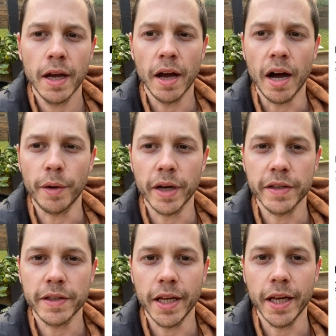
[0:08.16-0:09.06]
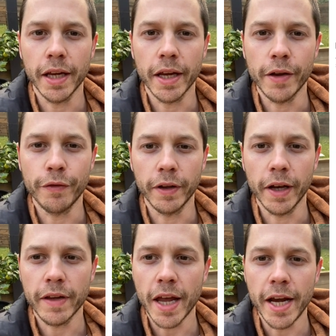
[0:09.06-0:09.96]
I'm going to see if
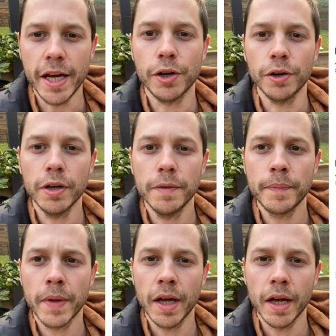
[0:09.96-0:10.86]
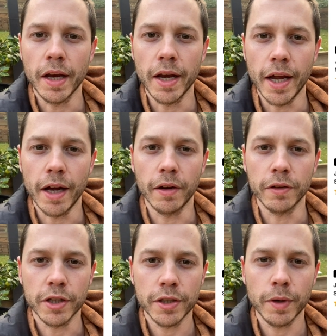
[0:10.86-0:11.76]
it's any good. Now,
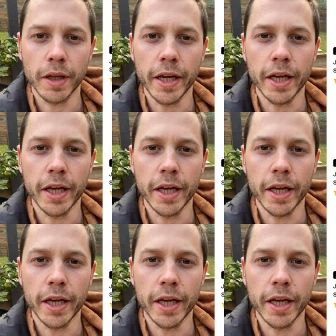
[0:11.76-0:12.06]
just want to let you